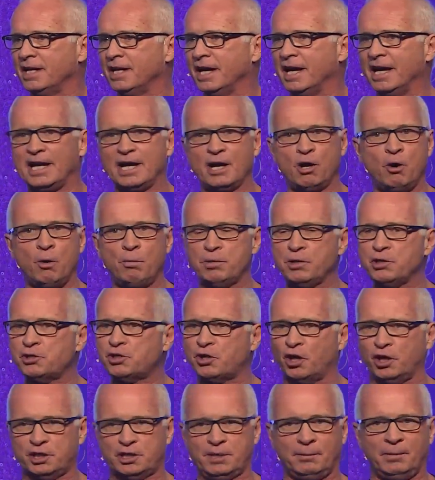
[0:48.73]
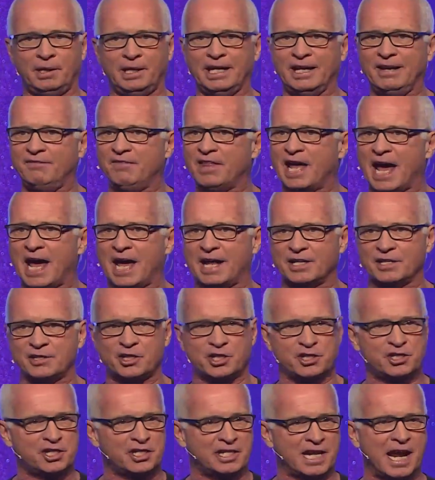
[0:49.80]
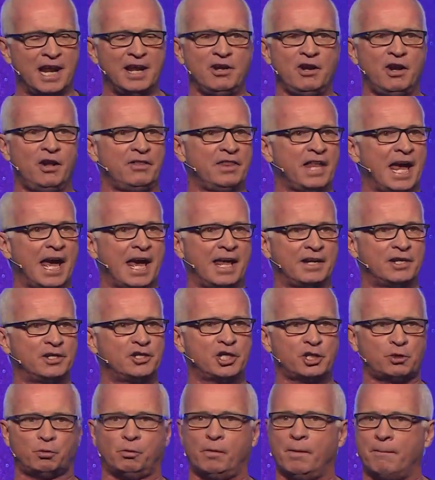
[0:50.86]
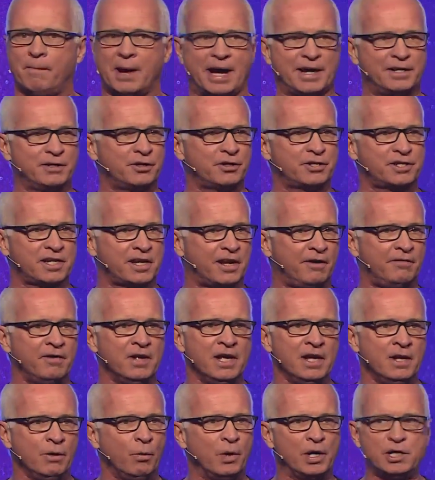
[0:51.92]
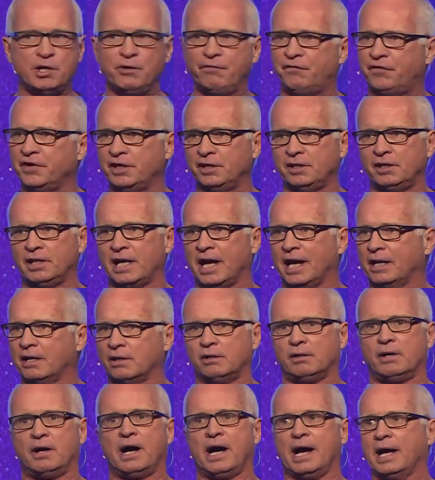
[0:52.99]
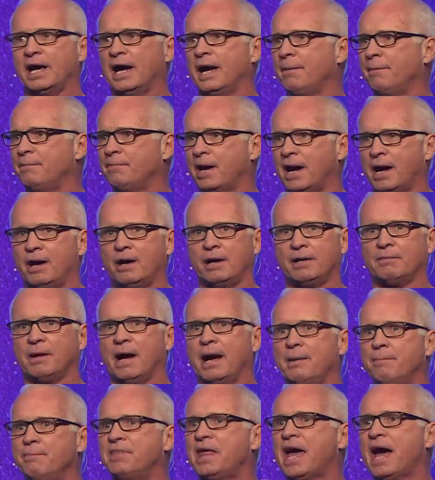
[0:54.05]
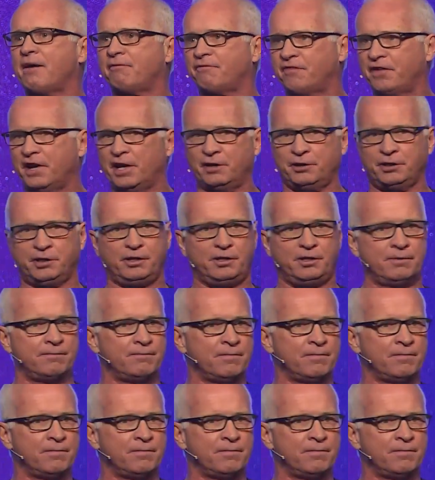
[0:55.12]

And I hope you start to believe that and just stand on that and just remind yourself when you feel like, oh, I'm that failure,